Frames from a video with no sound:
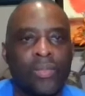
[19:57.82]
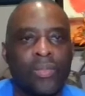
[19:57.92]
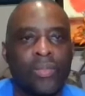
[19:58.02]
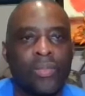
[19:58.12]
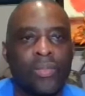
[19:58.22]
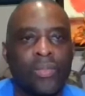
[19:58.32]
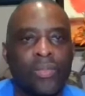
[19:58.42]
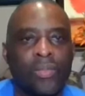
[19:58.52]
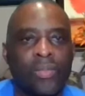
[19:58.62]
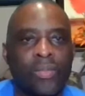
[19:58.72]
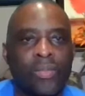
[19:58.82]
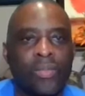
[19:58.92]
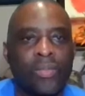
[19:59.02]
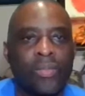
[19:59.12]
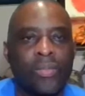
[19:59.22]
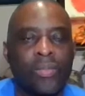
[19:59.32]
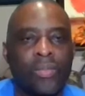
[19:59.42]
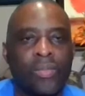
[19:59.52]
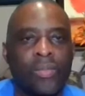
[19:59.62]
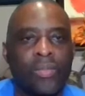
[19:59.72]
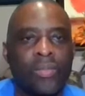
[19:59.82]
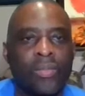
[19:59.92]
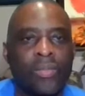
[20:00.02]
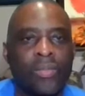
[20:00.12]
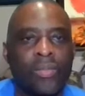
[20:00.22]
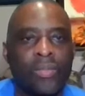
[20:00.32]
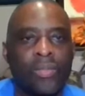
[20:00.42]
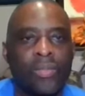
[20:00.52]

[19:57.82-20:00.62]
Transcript: No words are spoken by the person on screen.